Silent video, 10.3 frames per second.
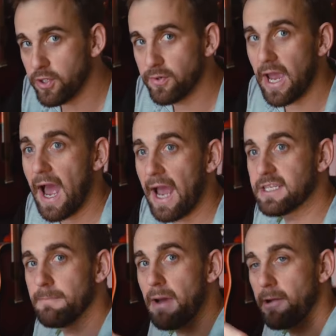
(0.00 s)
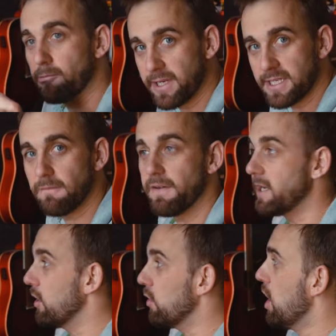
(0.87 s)
you guys in my recent
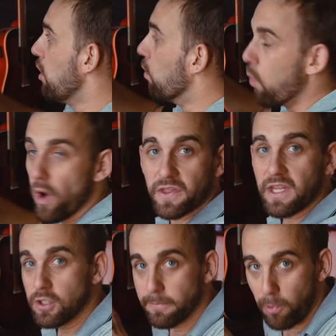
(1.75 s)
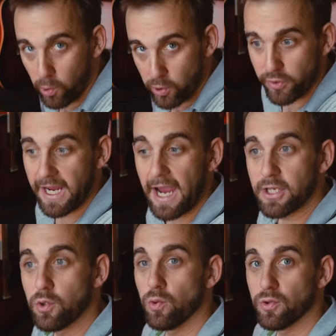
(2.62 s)
video what these new Portrait A I
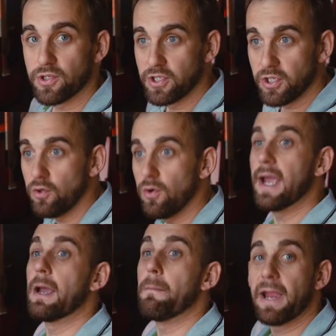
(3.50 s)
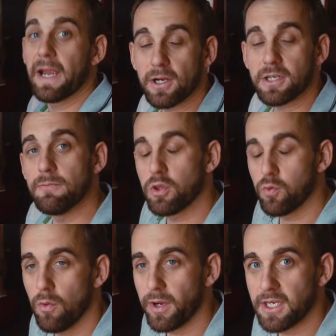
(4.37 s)
tools do in comparison with
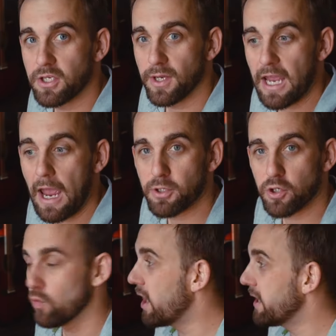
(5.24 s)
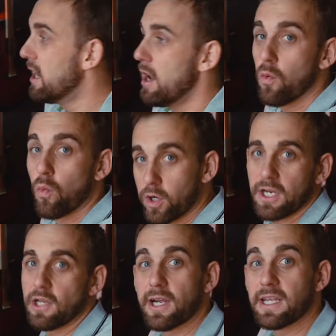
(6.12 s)
what we can do in Capture One. We're going
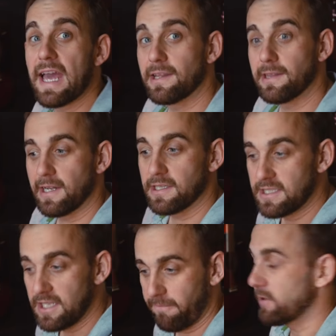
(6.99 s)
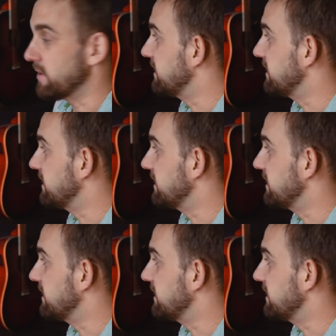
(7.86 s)
to look at that a little differently